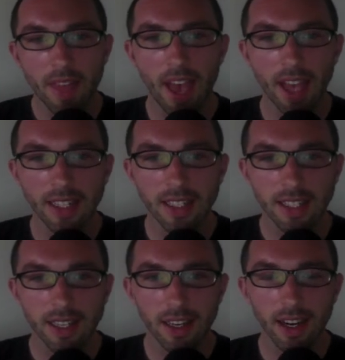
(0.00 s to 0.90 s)

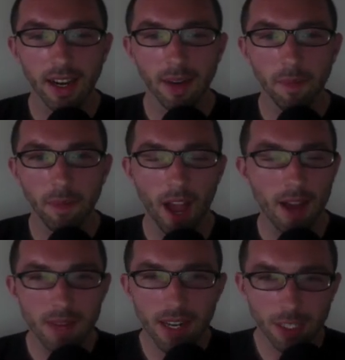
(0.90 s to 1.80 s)
And um,
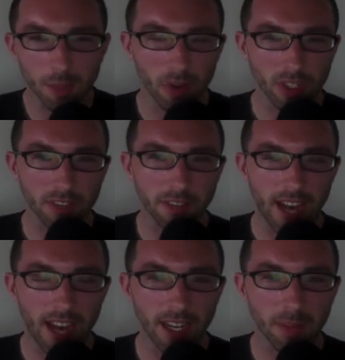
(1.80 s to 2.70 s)
I'm not a sports
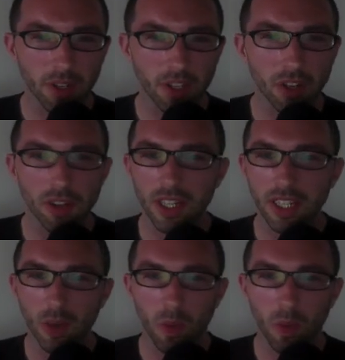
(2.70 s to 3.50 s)
fanatic, but you don't need to